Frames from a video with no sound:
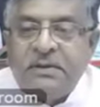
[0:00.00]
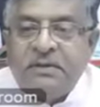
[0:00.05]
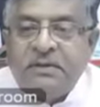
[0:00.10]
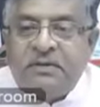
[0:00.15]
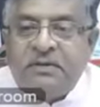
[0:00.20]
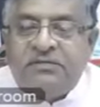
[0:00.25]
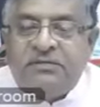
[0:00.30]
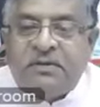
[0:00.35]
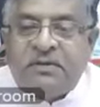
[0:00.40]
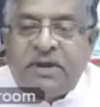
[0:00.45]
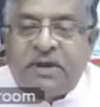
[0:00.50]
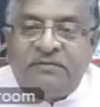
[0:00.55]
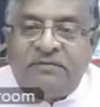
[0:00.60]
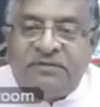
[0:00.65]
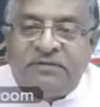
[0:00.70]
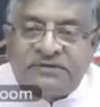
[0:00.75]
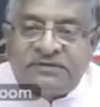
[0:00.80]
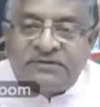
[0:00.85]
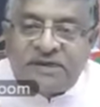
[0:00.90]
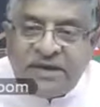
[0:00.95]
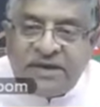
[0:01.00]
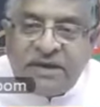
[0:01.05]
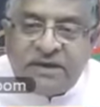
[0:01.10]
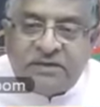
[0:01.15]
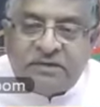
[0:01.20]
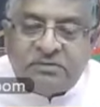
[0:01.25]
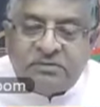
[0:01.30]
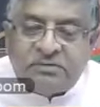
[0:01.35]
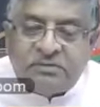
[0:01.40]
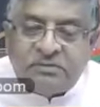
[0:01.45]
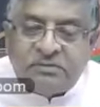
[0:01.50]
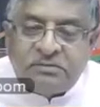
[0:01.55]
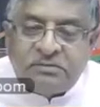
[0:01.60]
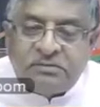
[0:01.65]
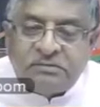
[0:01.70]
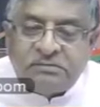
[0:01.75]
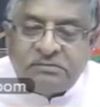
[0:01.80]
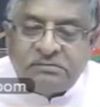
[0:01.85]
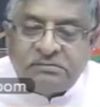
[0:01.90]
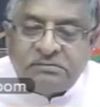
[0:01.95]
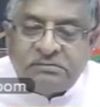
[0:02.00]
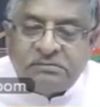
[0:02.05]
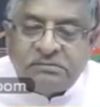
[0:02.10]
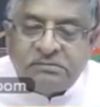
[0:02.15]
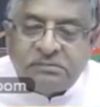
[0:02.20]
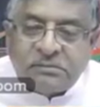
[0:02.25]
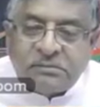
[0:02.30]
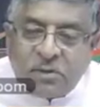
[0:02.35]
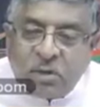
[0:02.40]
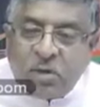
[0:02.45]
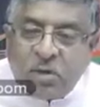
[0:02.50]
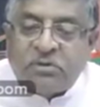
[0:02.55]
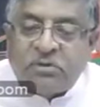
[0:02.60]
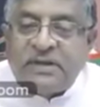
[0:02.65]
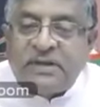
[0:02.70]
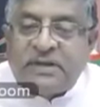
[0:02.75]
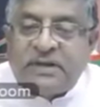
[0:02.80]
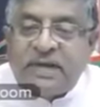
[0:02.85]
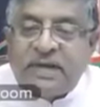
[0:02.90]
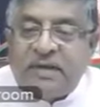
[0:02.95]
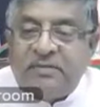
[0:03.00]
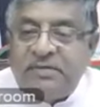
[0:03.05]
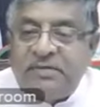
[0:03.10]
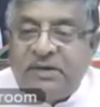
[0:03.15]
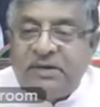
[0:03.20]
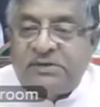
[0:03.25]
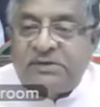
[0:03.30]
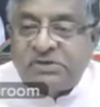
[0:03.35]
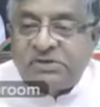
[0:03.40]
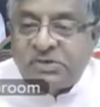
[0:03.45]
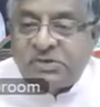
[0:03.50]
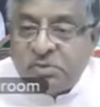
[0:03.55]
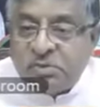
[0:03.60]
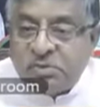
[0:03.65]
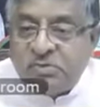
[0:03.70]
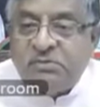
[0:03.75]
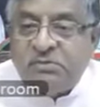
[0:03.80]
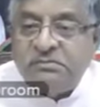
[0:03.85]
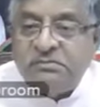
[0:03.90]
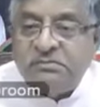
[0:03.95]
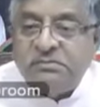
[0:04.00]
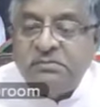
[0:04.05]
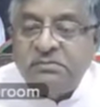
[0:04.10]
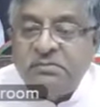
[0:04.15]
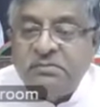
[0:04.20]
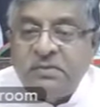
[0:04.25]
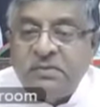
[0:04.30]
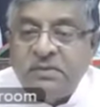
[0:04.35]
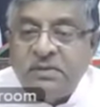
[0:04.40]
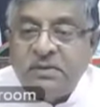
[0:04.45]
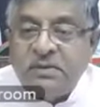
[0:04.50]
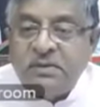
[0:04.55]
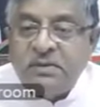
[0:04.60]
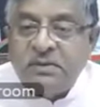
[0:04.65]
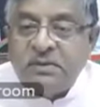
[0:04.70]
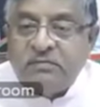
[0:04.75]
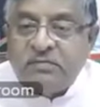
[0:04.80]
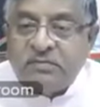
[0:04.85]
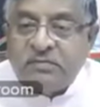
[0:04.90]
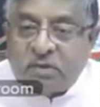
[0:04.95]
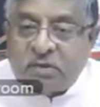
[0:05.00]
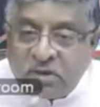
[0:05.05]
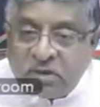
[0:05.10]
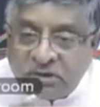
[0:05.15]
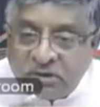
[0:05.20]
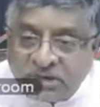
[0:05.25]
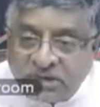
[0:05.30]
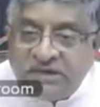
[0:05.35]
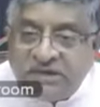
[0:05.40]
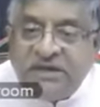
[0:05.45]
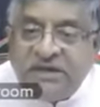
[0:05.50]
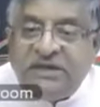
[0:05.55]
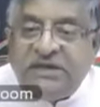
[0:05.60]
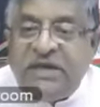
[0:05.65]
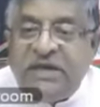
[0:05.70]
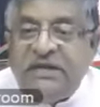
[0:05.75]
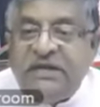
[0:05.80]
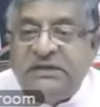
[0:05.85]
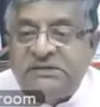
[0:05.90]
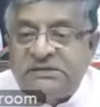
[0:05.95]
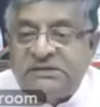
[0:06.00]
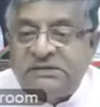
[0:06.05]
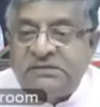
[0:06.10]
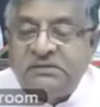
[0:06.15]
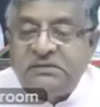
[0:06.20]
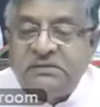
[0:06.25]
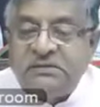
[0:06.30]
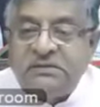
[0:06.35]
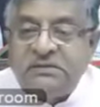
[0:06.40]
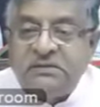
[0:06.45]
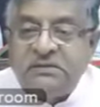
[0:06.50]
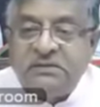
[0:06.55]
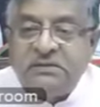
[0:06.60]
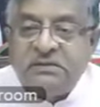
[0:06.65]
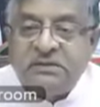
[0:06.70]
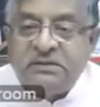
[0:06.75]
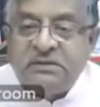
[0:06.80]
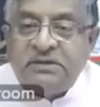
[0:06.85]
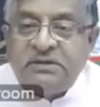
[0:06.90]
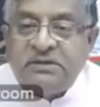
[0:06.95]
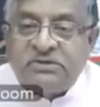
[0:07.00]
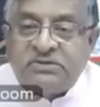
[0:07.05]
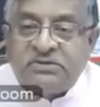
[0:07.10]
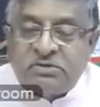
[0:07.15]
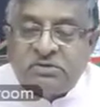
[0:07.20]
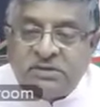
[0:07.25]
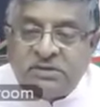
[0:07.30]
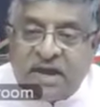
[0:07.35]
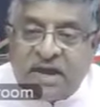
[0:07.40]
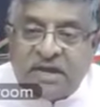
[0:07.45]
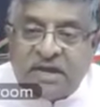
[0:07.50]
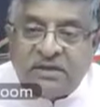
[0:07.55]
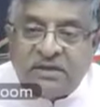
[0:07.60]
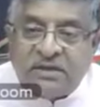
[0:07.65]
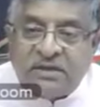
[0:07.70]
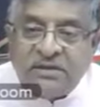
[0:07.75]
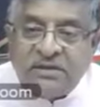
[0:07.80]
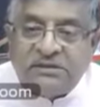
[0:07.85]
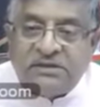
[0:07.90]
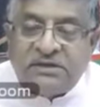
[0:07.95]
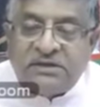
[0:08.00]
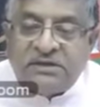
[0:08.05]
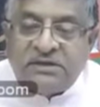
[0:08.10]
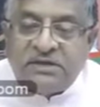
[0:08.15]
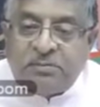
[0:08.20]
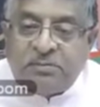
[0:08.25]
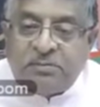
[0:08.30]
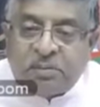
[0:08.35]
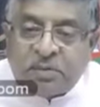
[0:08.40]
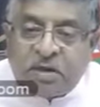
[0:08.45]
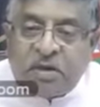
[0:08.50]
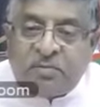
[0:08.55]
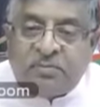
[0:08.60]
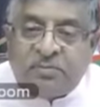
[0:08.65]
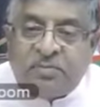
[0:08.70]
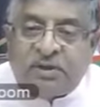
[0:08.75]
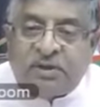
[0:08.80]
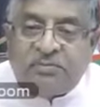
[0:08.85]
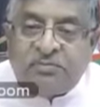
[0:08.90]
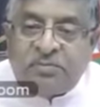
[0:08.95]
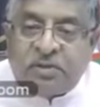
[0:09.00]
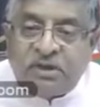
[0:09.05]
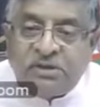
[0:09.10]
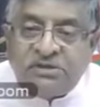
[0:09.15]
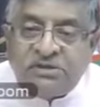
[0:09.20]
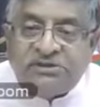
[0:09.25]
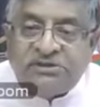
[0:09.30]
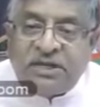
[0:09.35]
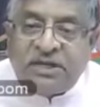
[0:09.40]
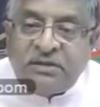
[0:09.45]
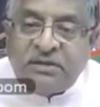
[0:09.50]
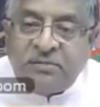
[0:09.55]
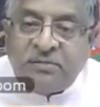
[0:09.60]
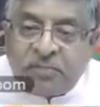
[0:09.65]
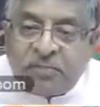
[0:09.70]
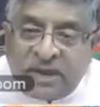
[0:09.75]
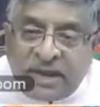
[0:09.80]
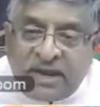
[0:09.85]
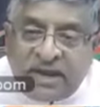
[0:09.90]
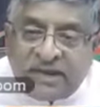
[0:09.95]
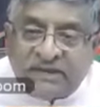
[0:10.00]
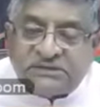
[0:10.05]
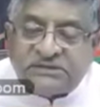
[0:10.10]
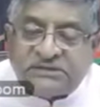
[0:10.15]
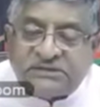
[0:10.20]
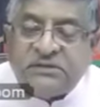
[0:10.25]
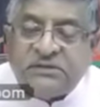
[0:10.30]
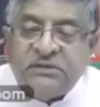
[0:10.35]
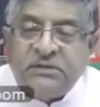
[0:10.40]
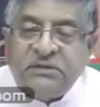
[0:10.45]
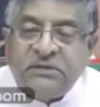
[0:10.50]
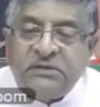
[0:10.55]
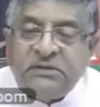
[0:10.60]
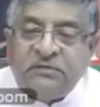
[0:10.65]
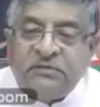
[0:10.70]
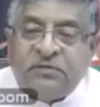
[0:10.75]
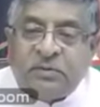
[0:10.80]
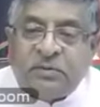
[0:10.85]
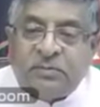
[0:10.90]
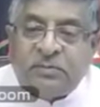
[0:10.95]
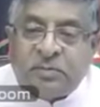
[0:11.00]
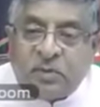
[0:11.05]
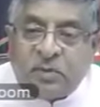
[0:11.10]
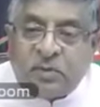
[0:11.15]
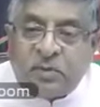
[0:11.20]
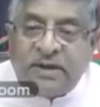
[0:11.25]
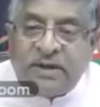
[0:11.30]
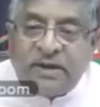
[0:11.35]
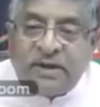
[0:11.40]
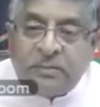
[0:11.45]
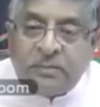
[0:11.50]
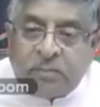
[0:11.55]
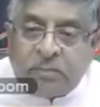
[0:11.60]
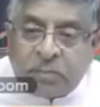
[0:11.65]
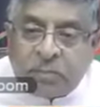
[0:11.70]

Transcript: Therefore, I have decided to go to the cabinet soon with all the details, so that there is a proper policy in place for providing